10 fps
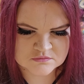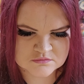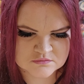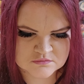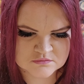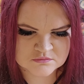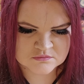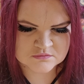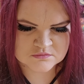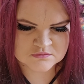
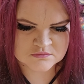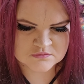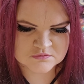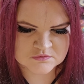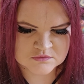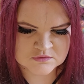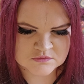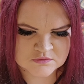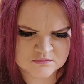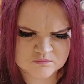
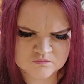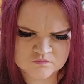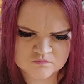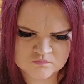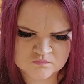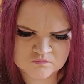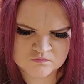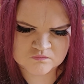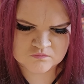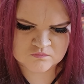
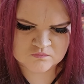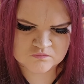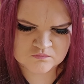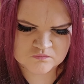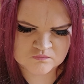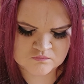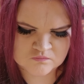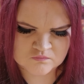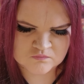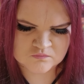
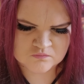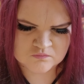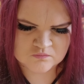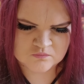(silence)